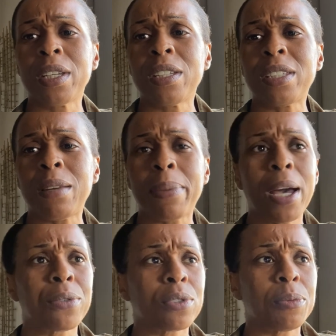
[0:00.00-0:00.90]
set
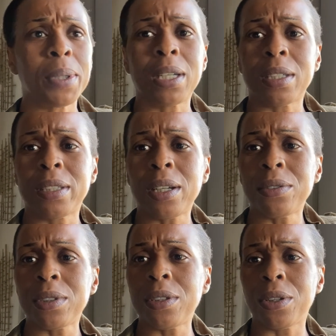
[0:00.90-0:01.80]
boundaries because
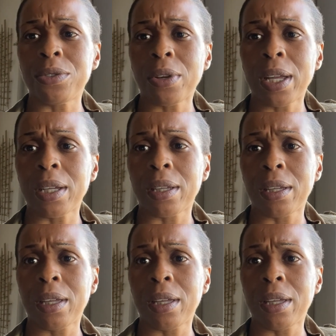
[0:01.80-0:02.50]
they'll you know try to